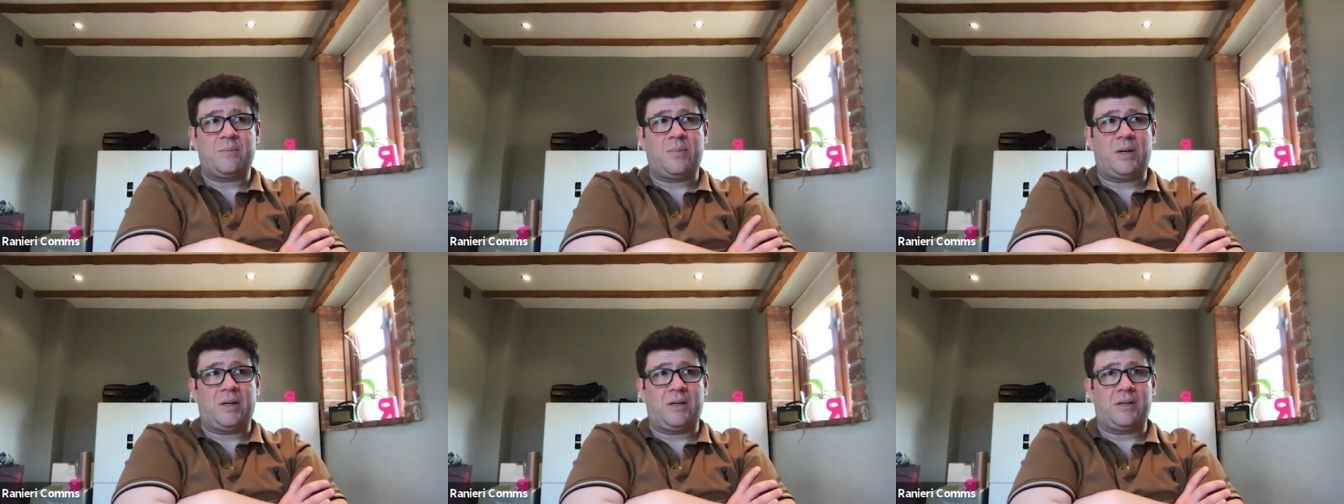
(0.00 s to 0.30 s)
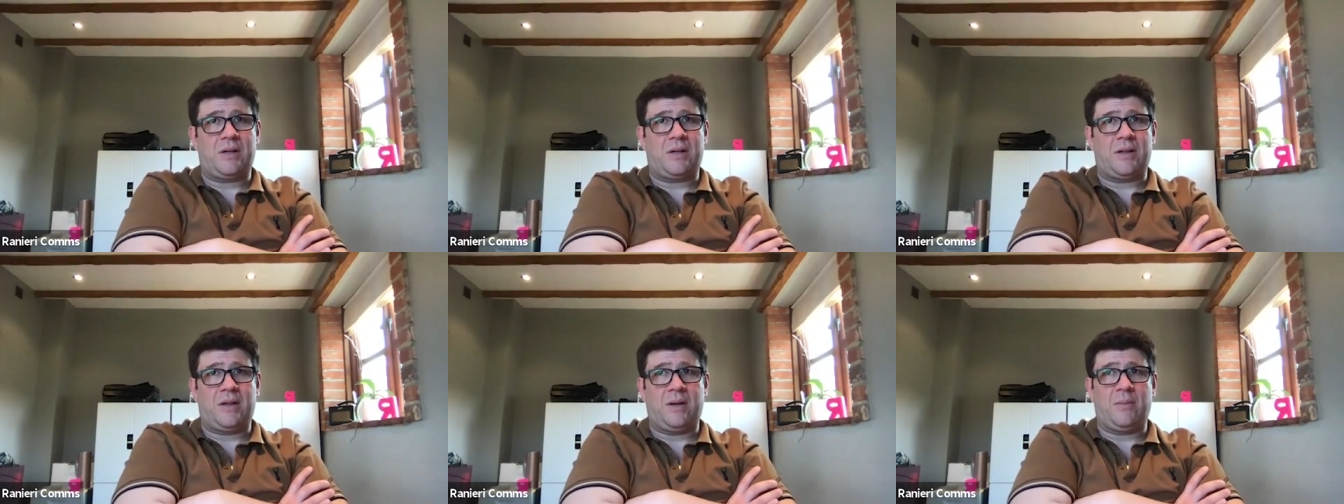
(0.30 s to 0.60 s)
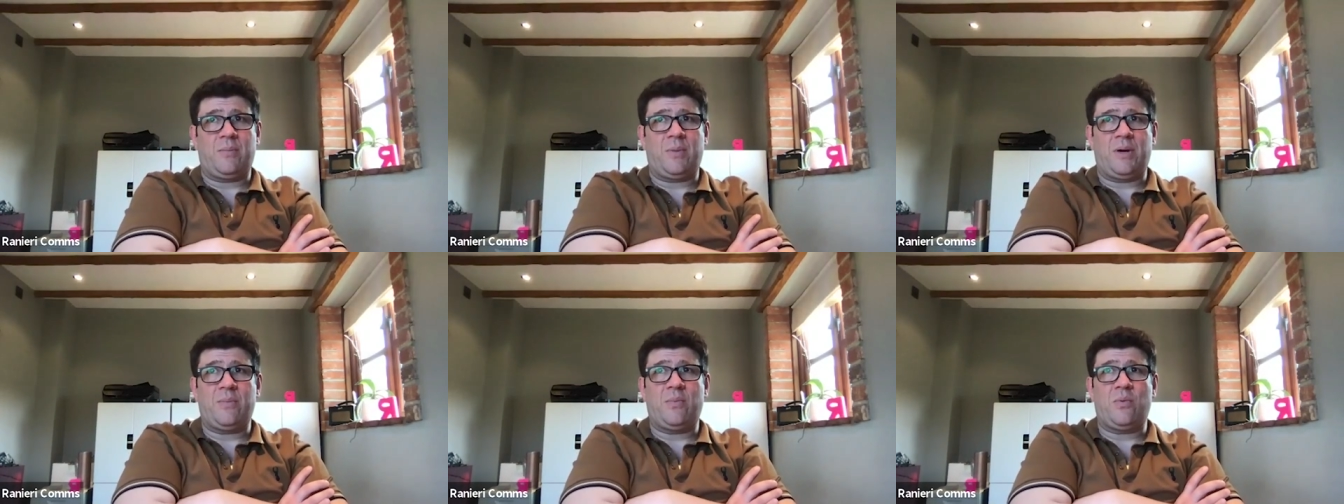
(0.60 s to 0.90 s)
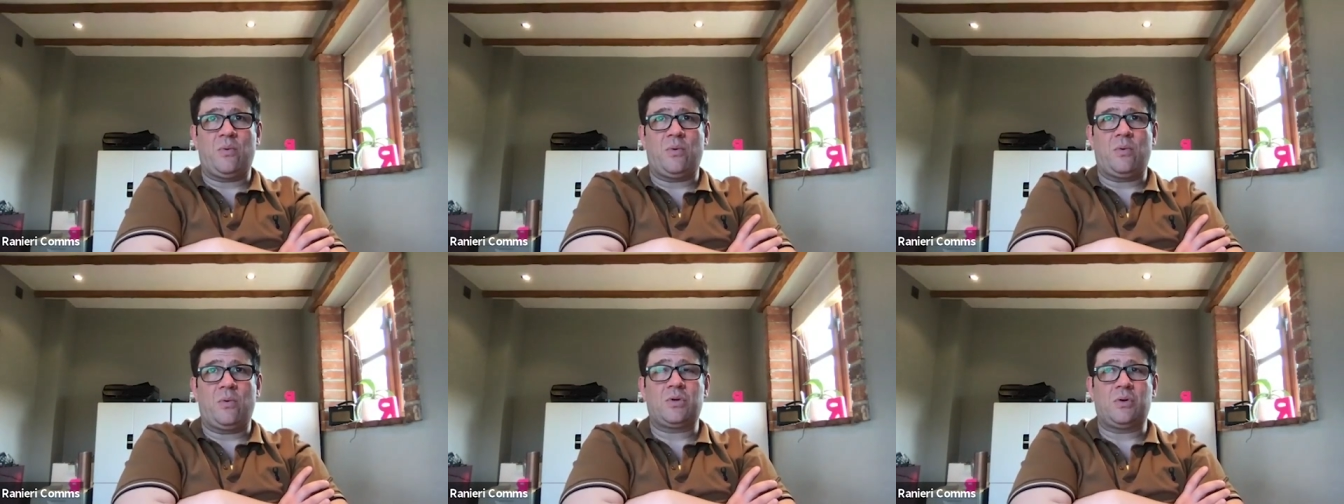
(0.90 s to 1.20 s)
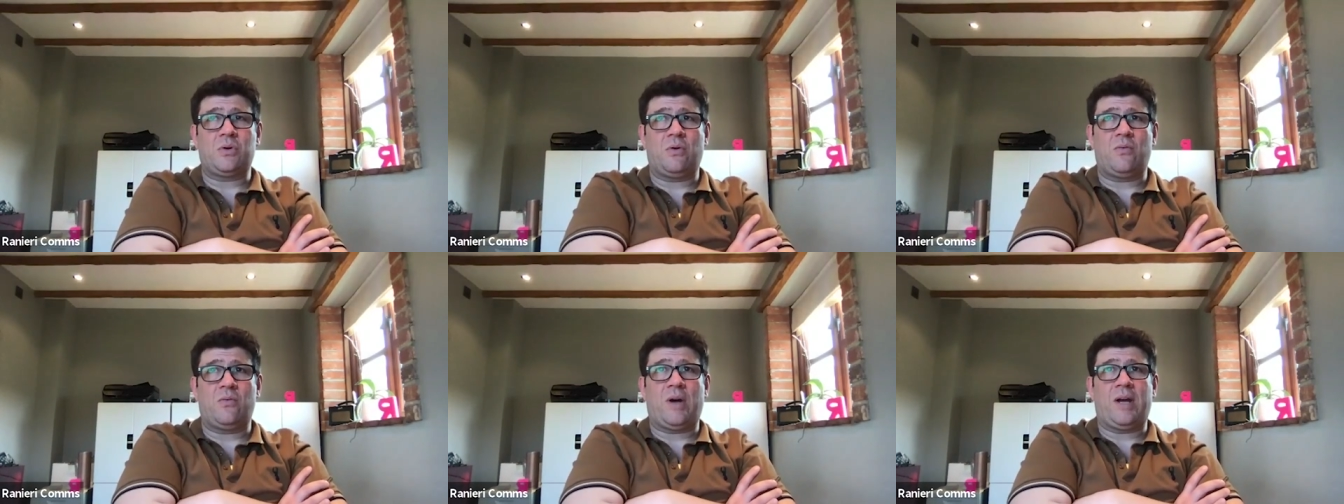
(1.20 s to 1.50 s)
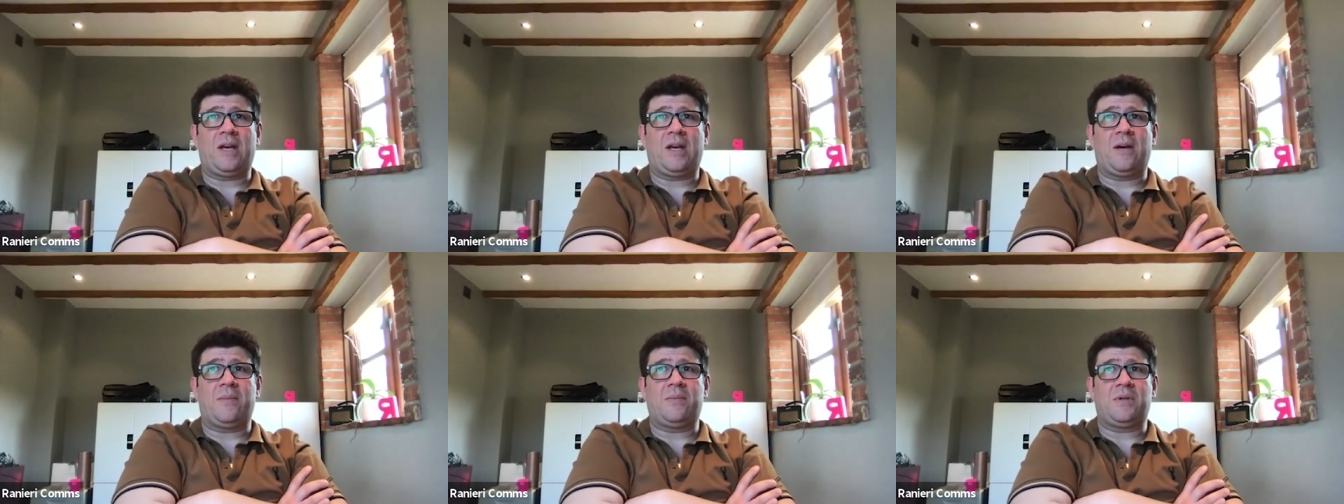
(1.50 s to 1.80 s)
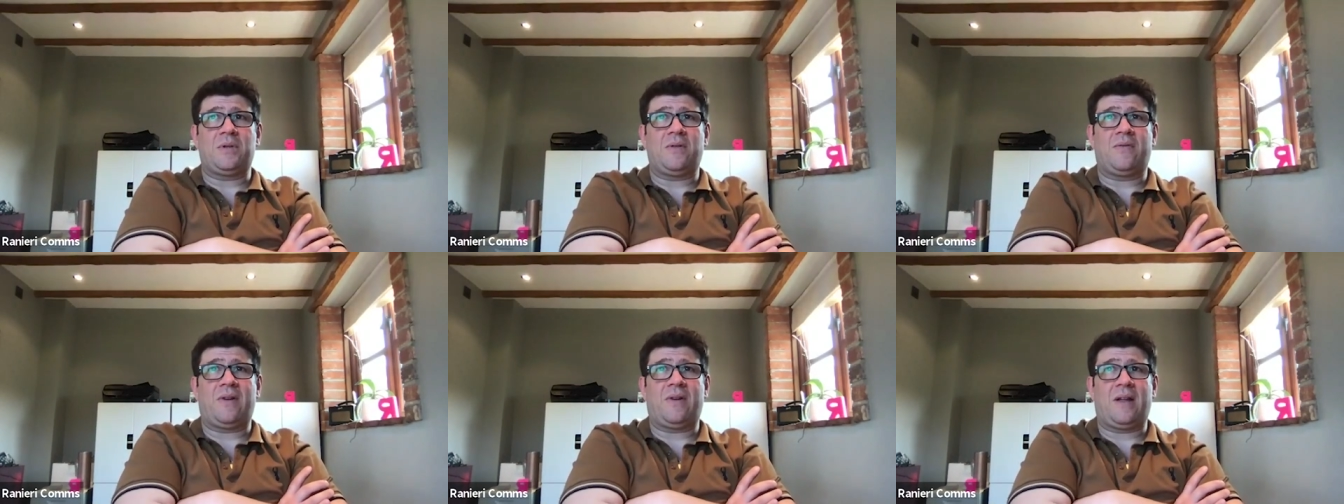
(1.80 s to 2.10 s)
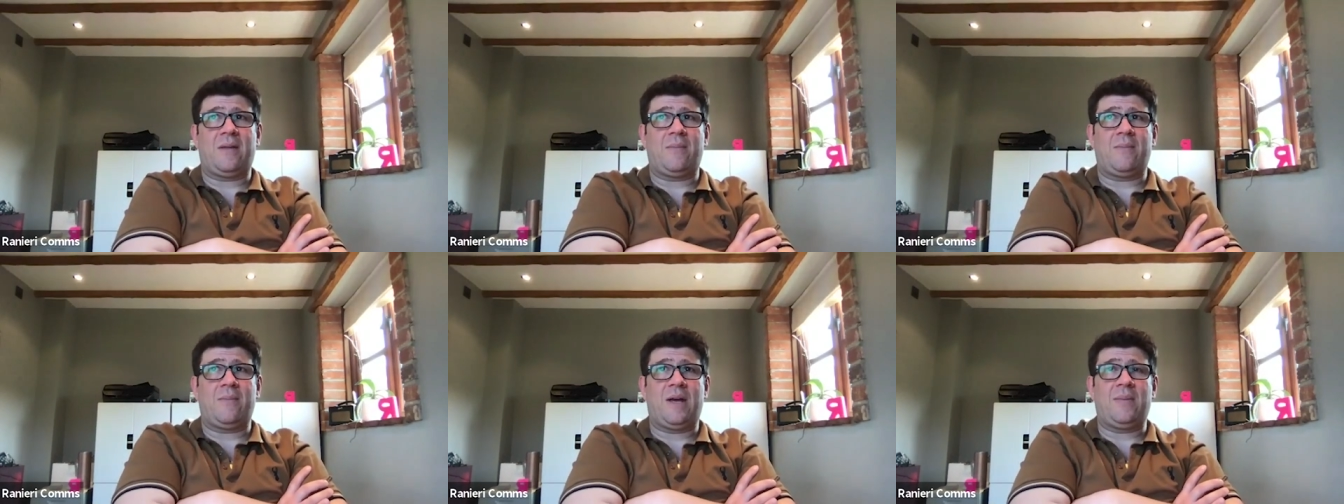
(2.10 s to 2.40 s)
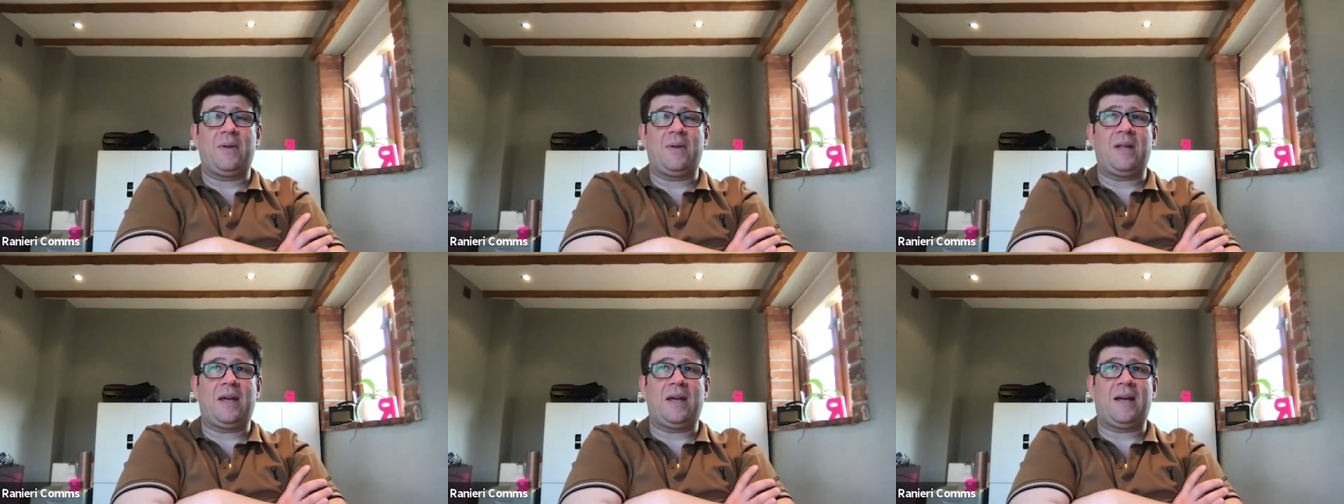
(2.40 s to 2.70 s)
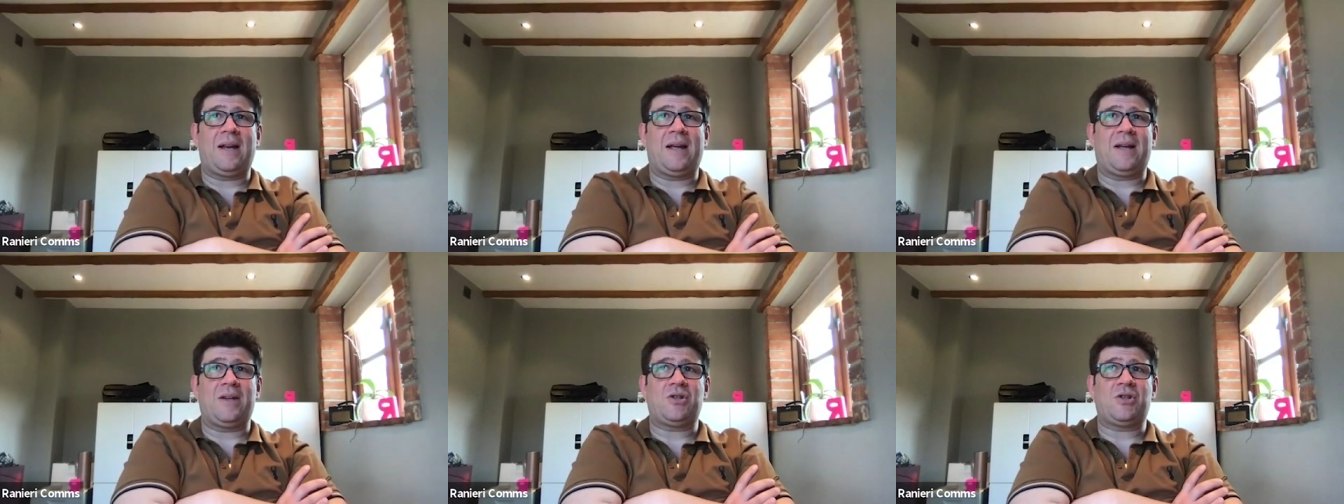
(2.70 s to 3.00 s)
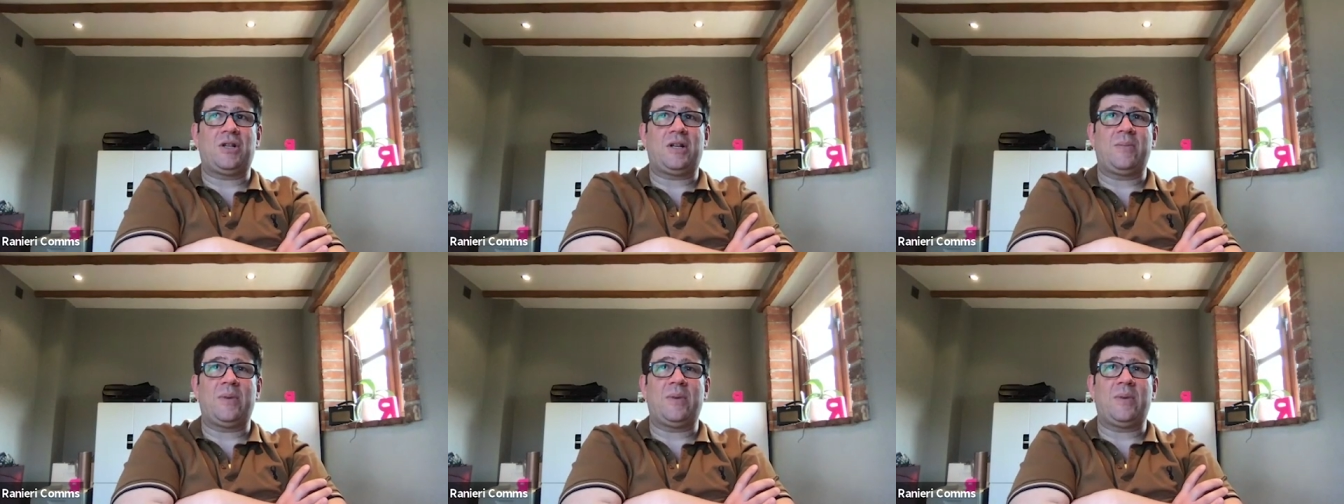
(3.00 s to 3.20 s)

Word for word: because i think people will sort of wake up to the fact that maybe they can actually